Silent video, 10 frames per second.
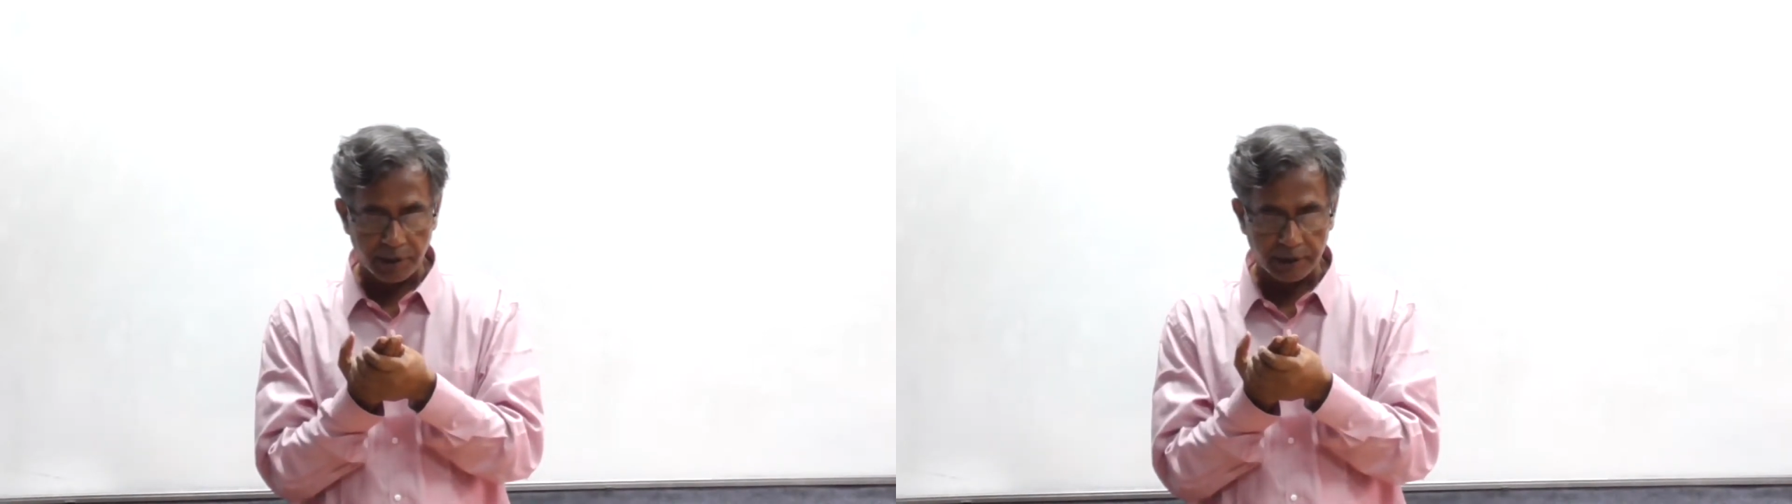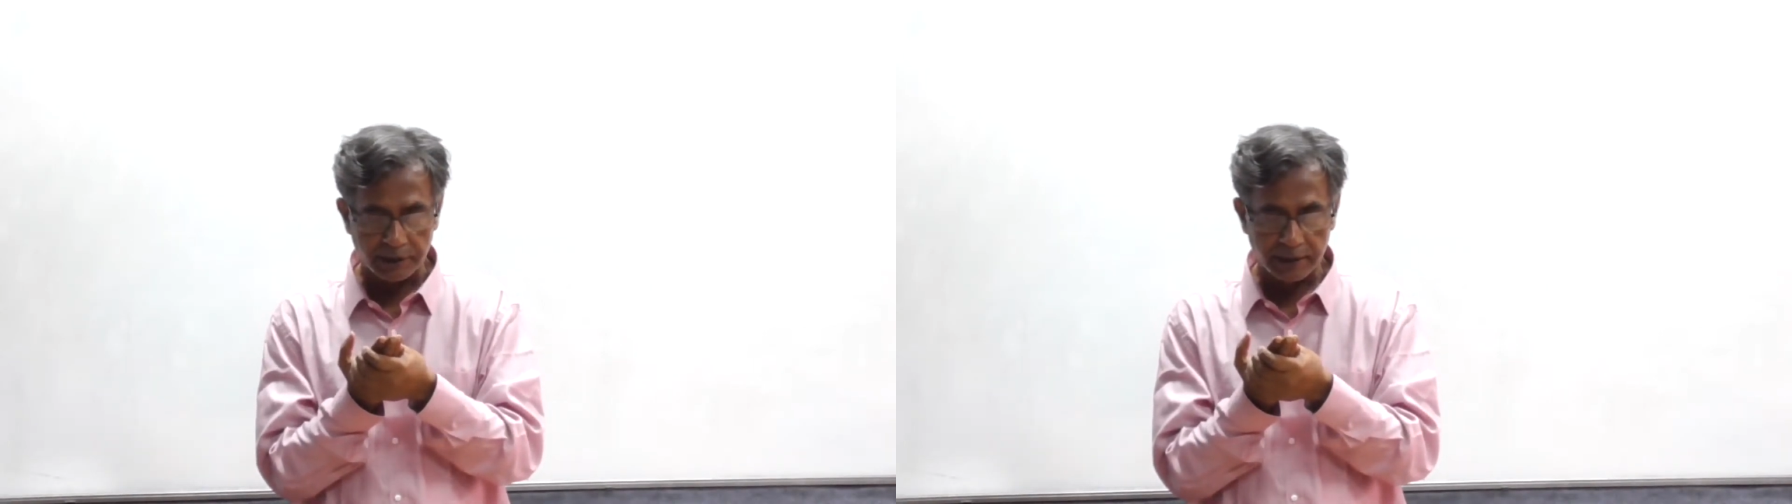
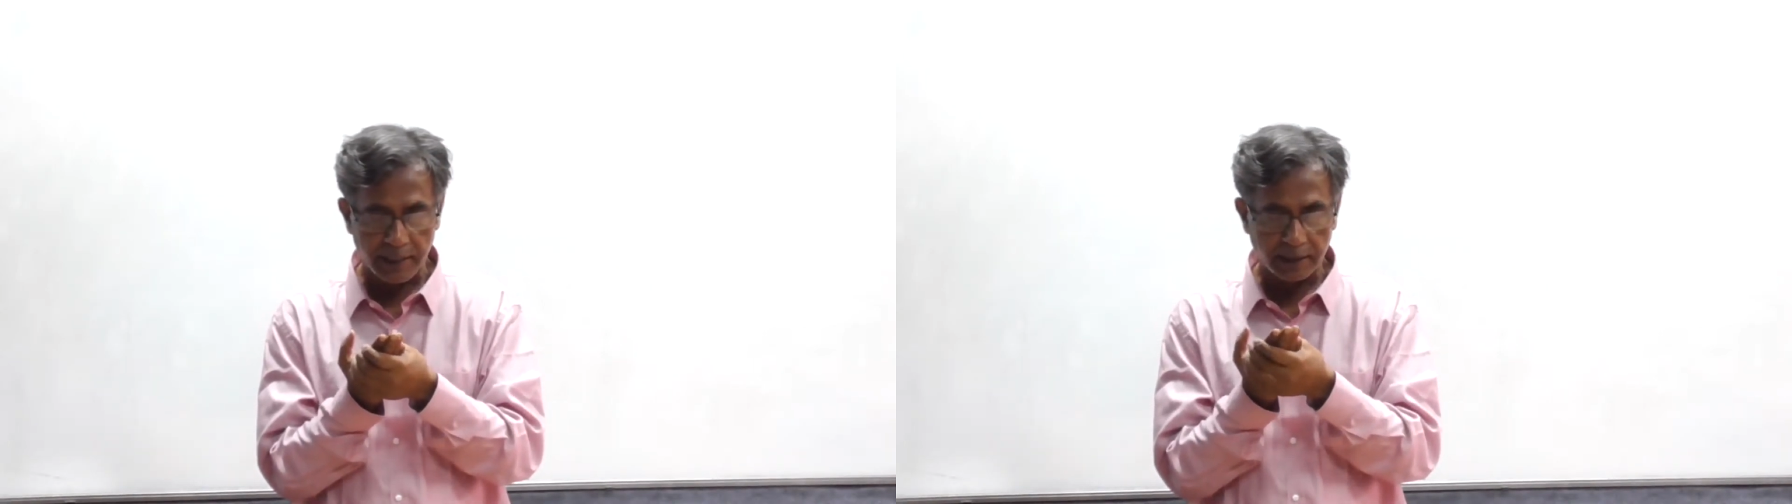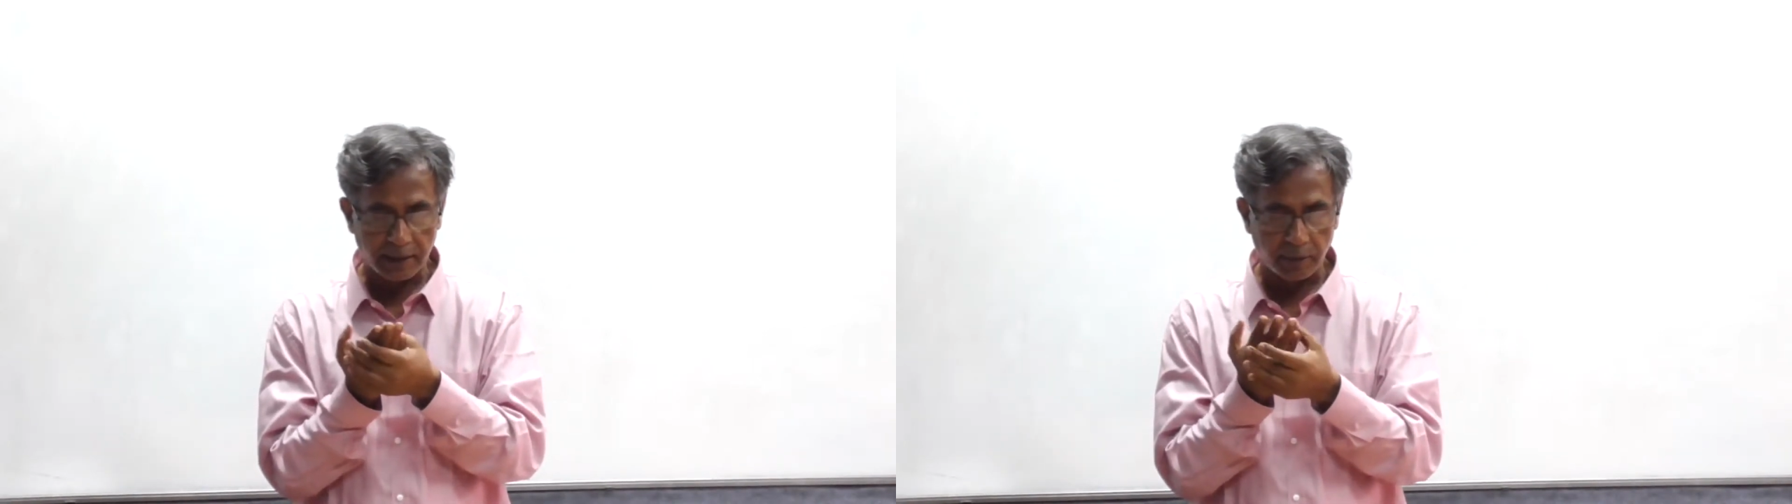is
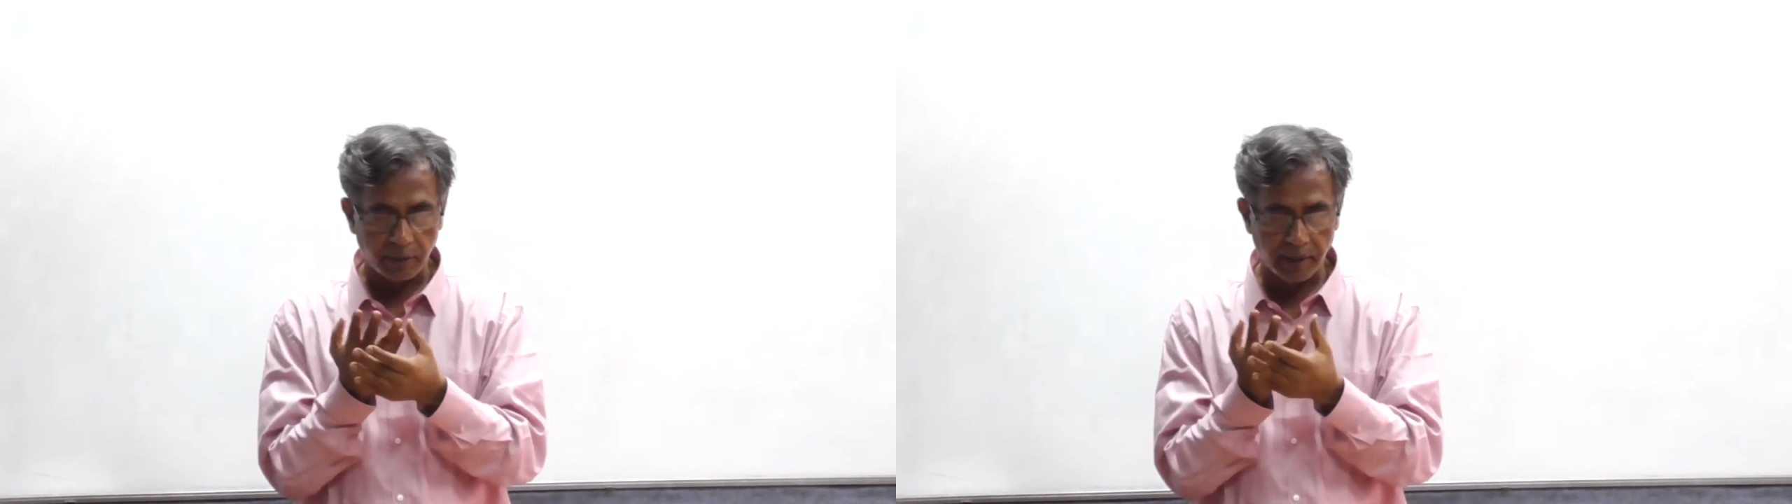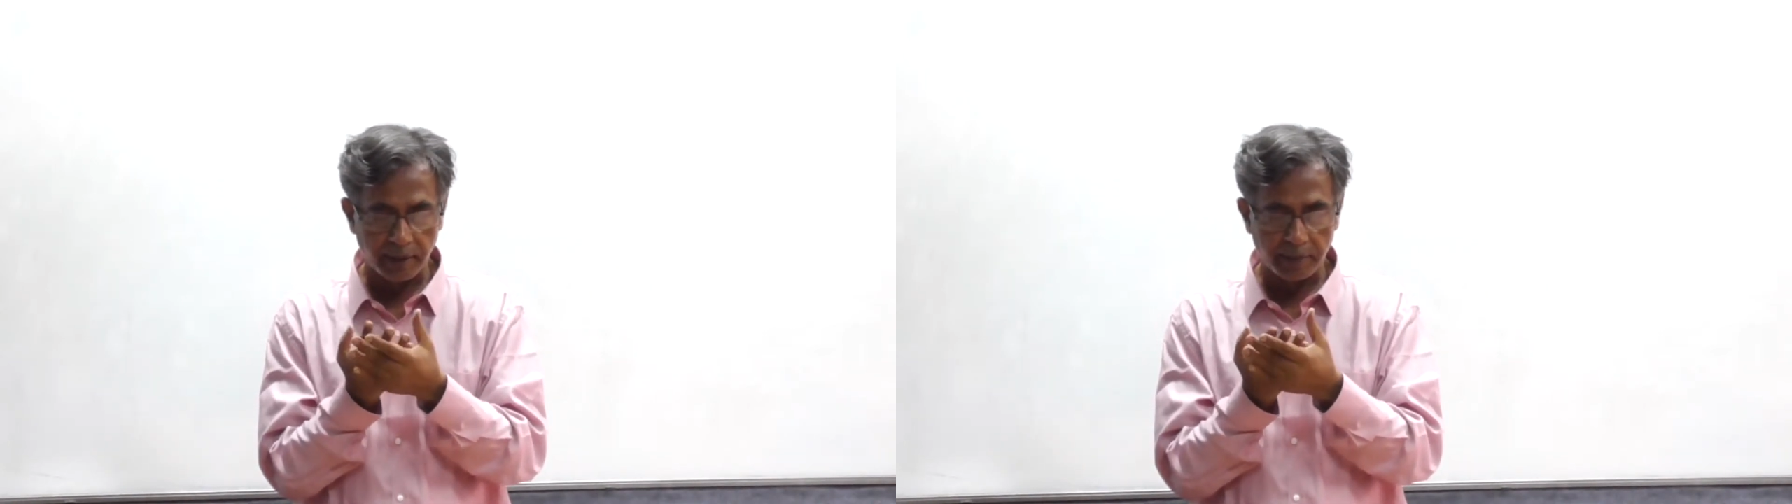that
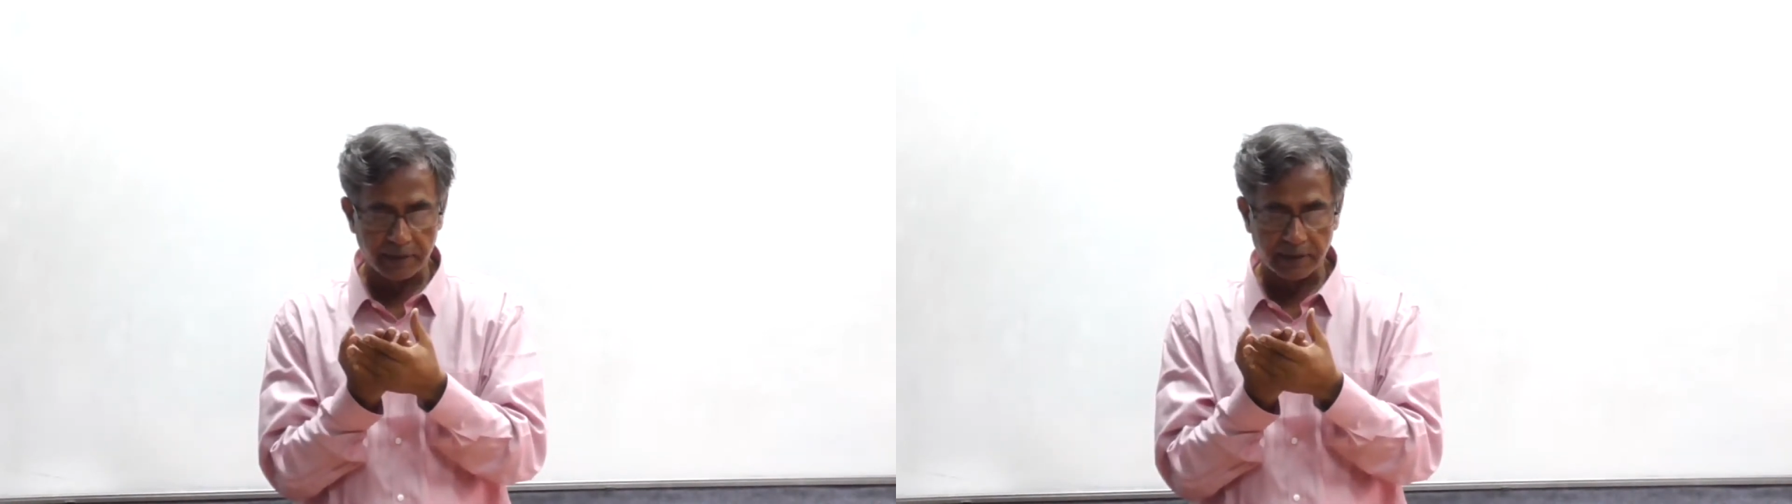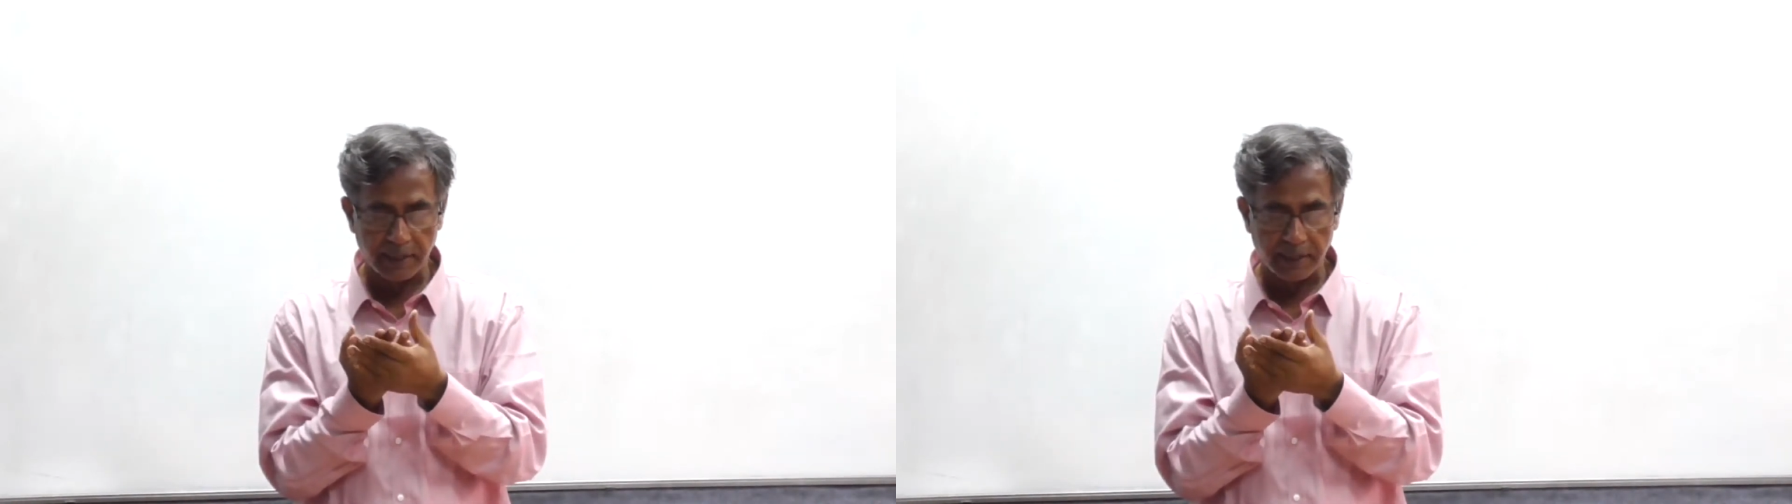thermodynamics